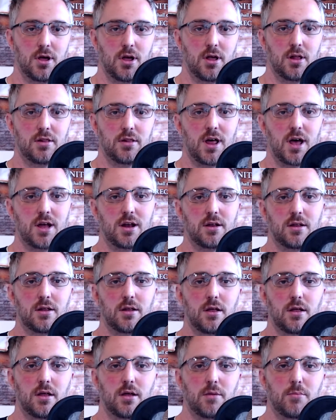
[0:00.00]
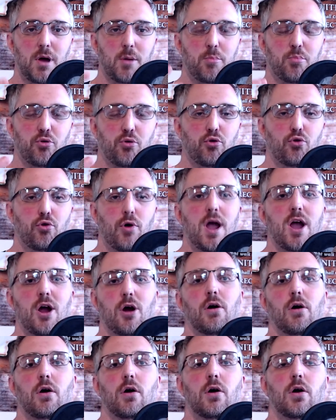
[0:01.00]
Let my
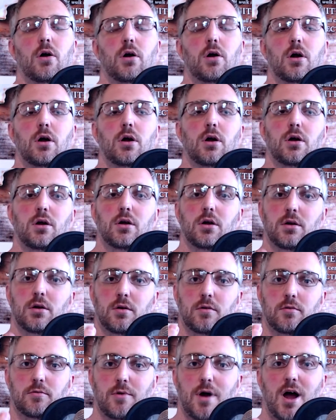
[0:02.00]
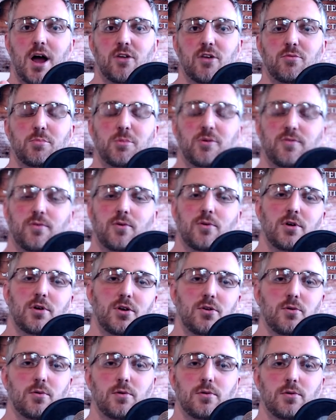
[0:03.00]
prayer rise before
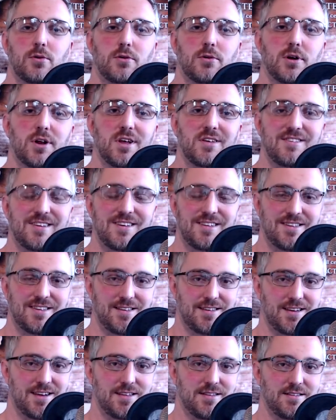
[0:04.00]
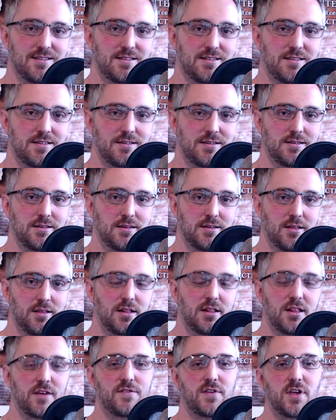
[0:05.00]
you, O Lord, as incense. The
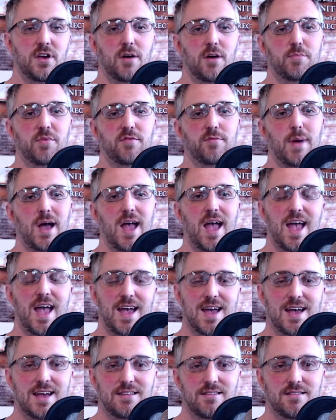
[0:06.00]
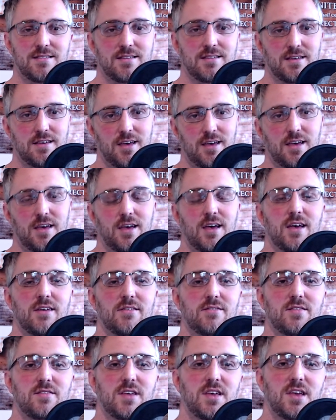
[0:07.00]
lifting up of my hands
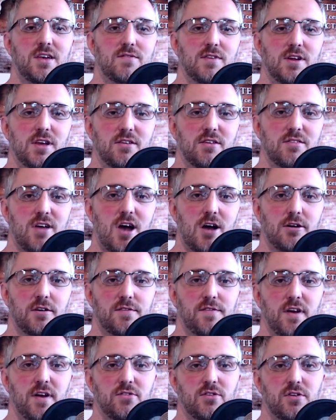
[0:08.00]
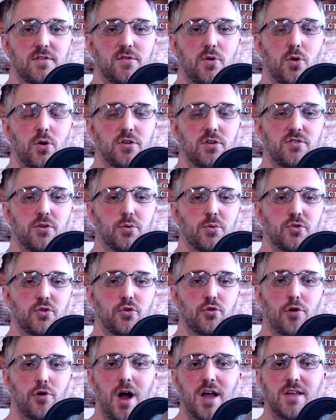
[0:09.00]
as the evening sacrifice. And of course, it was
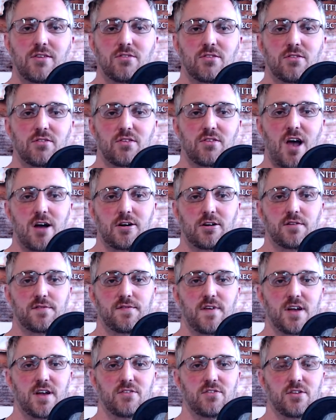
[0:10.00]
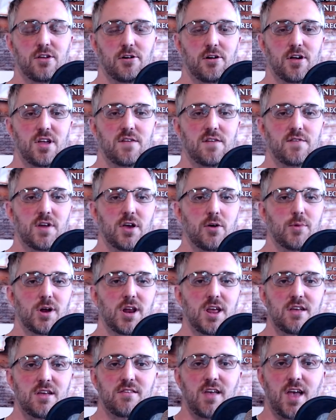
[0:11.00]
Christ's sacrifice near evening when
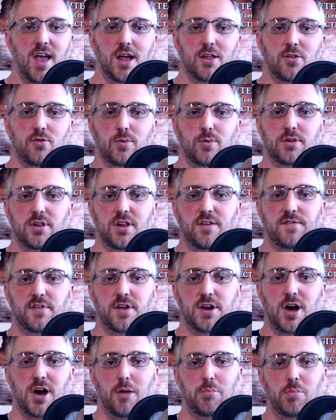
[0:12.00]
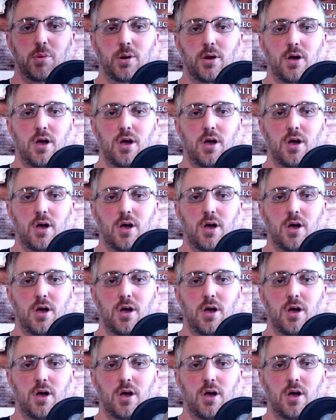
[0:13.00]
his hands were lifted up.